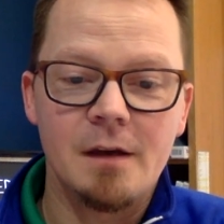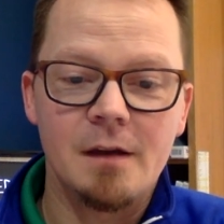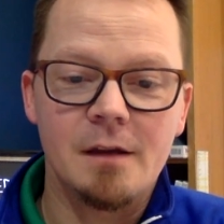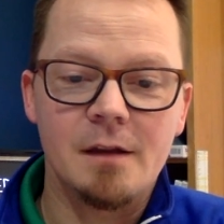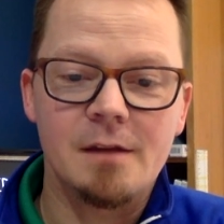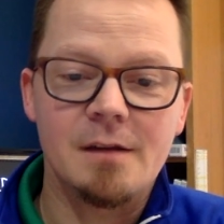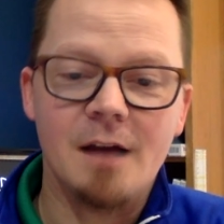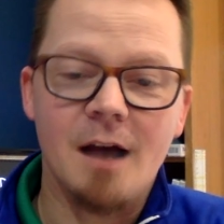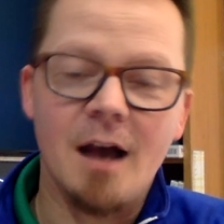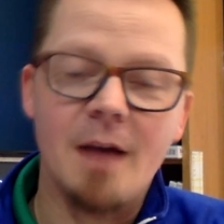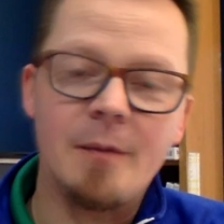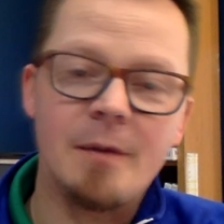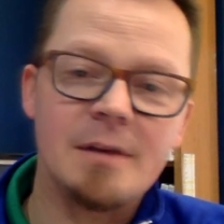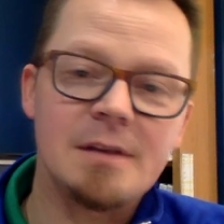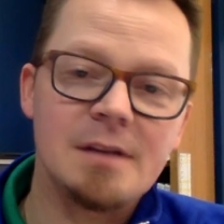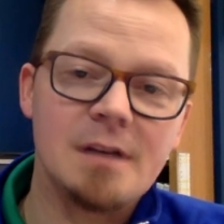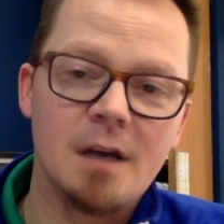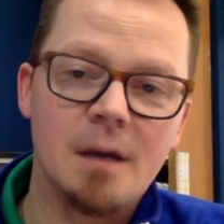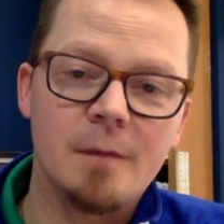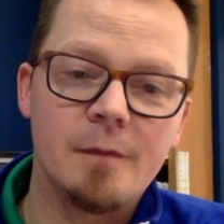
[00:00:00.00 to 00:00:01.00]
the time
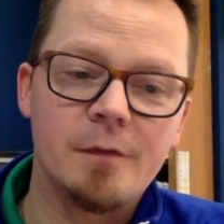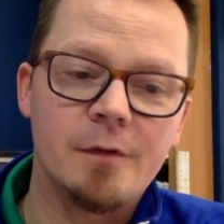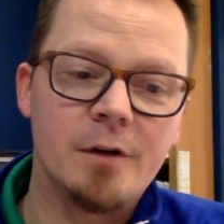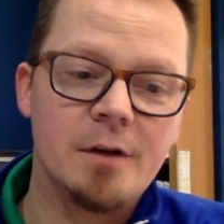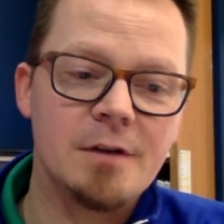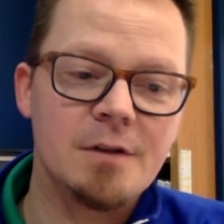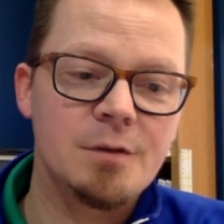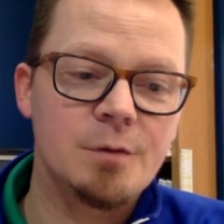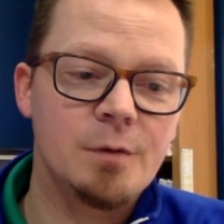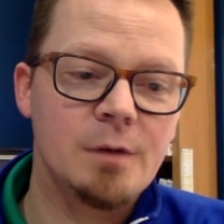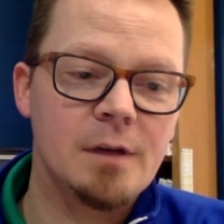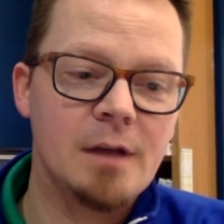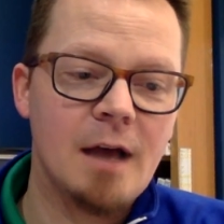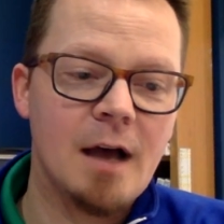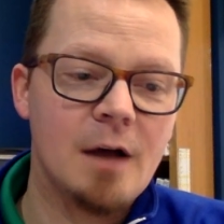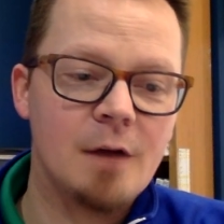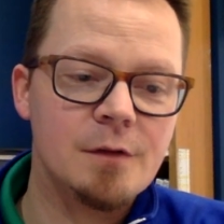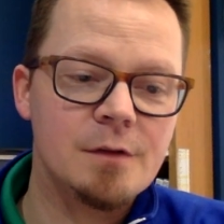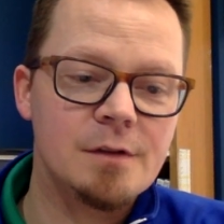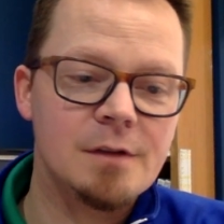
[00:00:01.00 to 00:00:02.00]
has come for us to
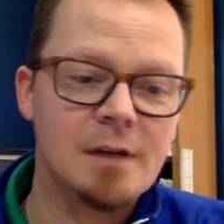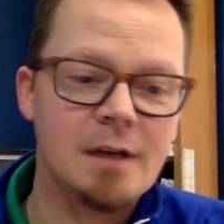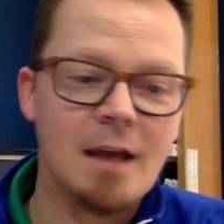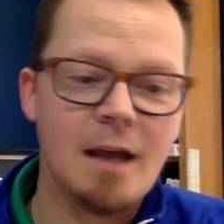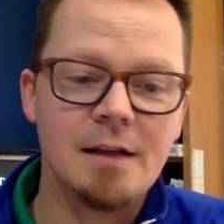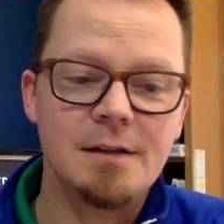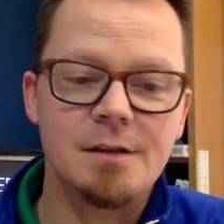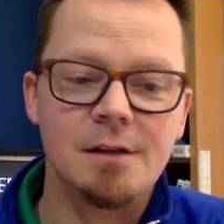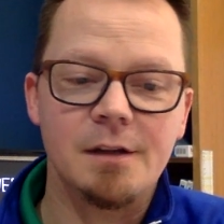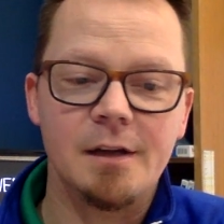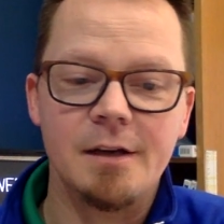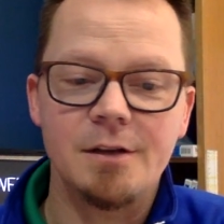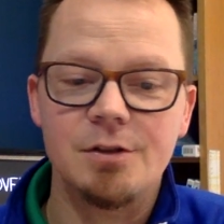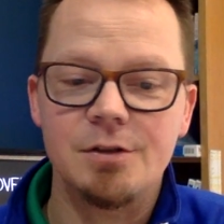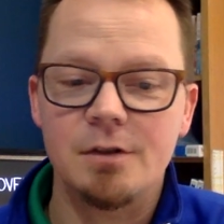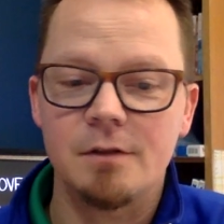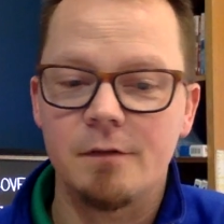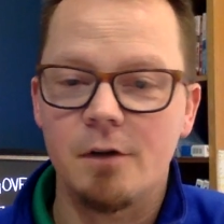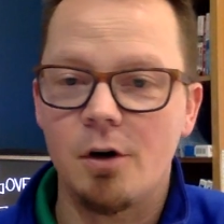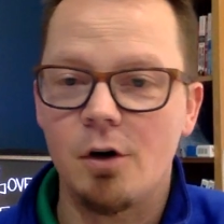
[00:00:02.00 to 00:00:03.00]
announce the
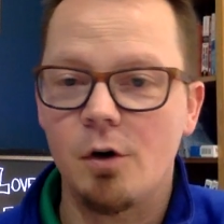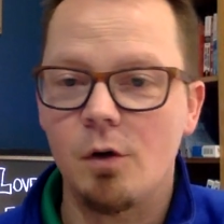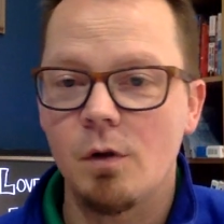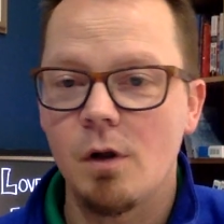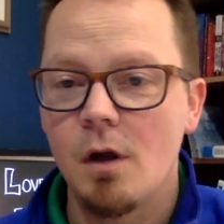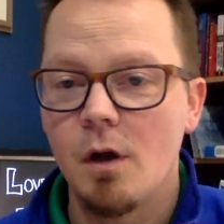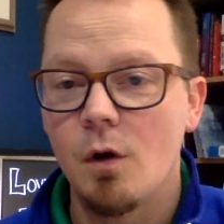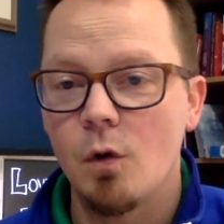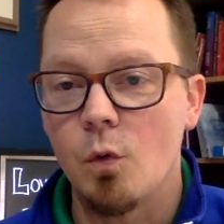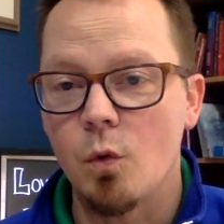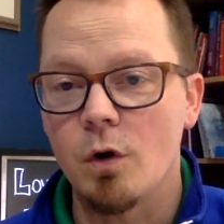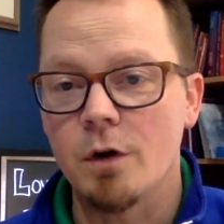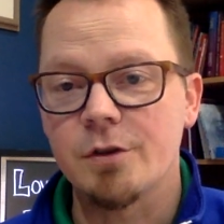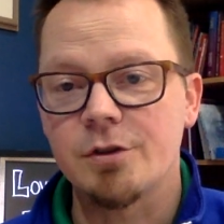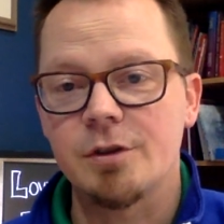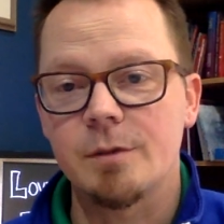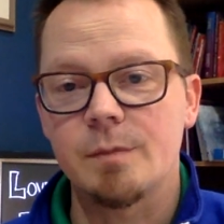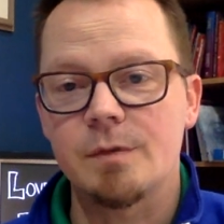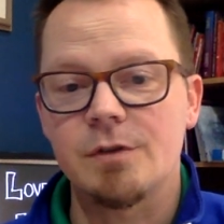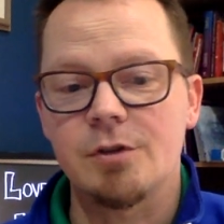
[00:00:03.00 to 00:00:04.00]
cancellation of all
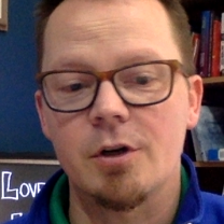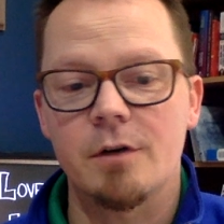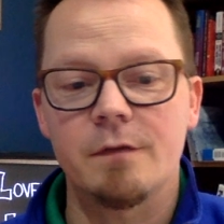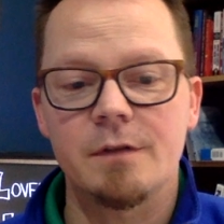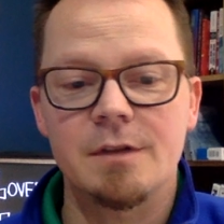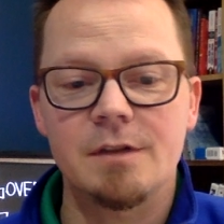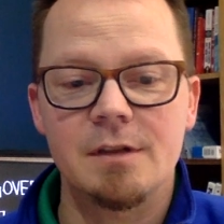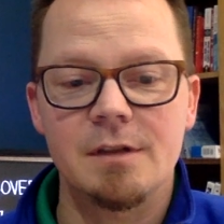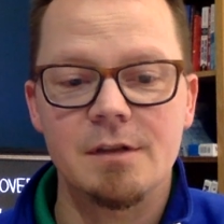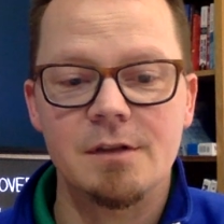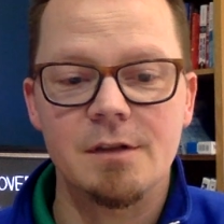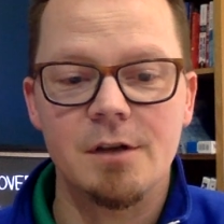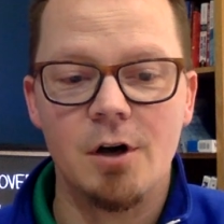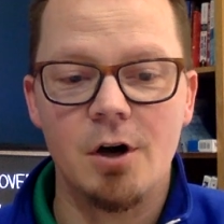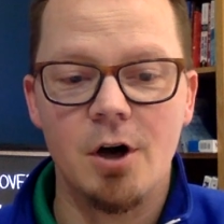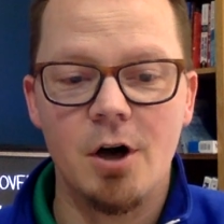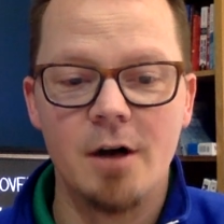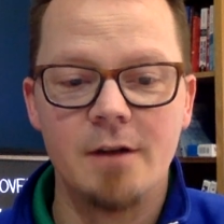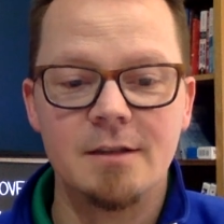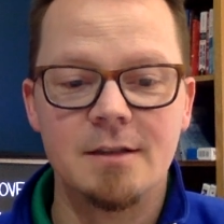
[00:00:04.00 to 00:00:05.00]
worship services
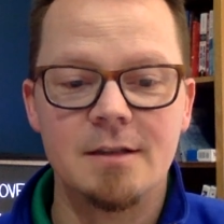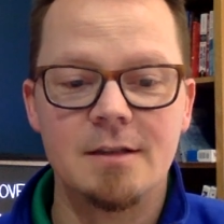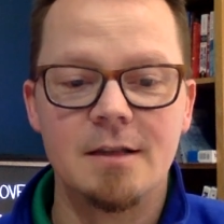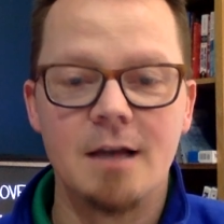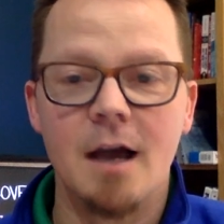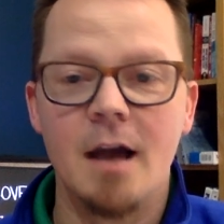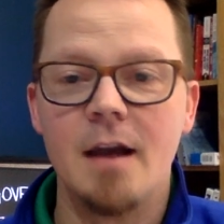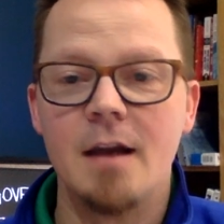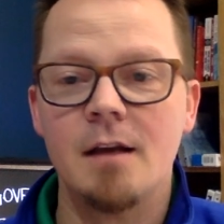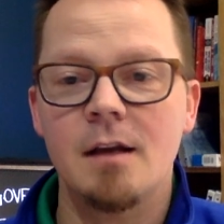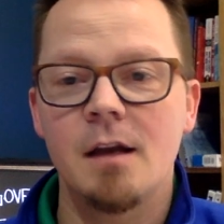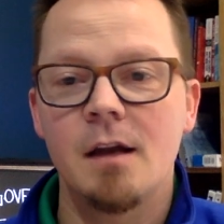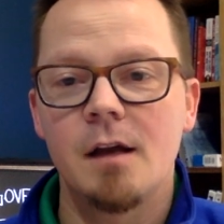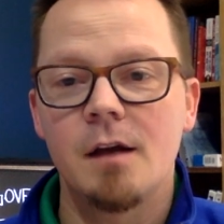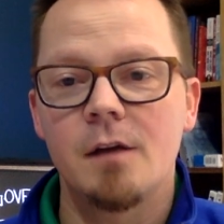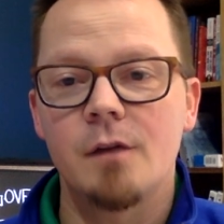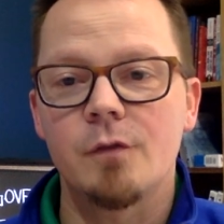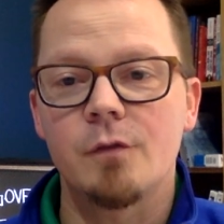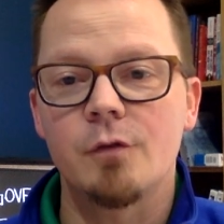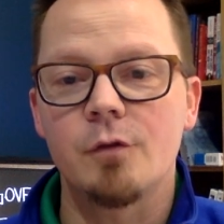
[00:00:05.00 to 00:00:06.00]
on site
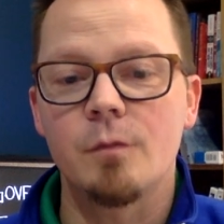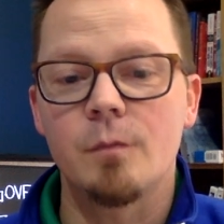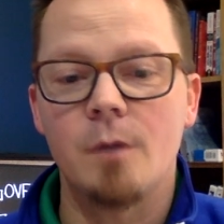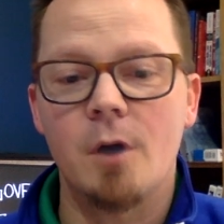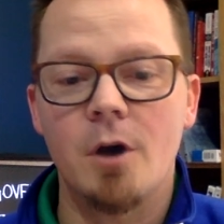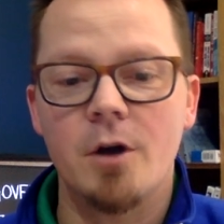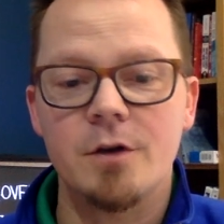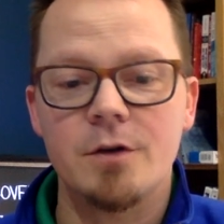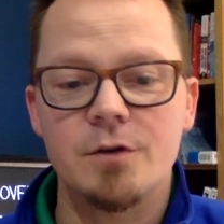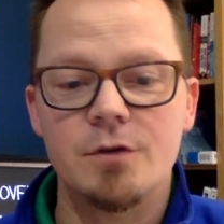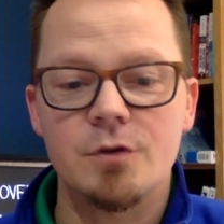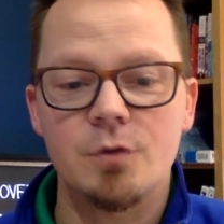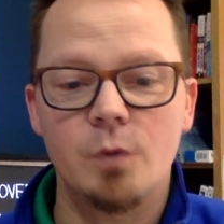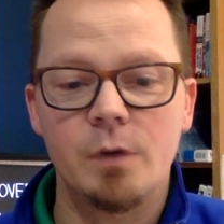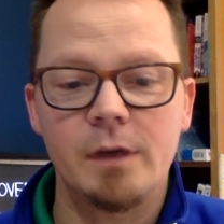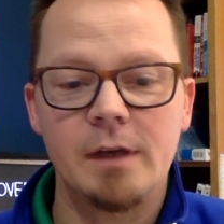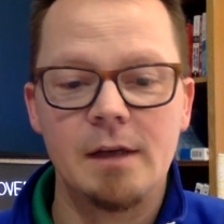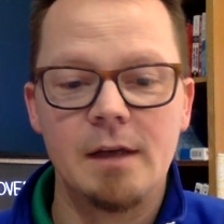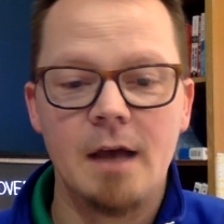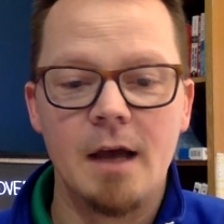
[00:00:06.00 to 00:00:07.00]
through March
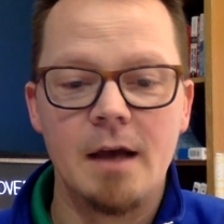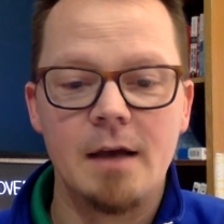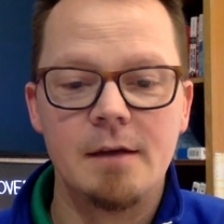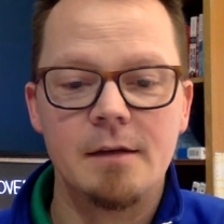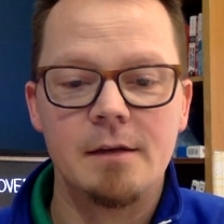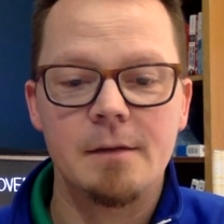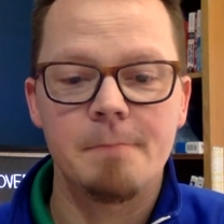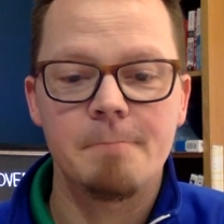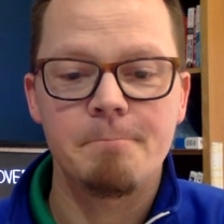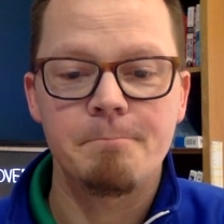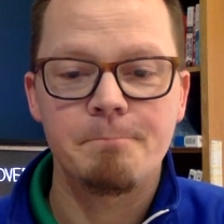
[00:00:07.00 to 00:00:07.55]
29th.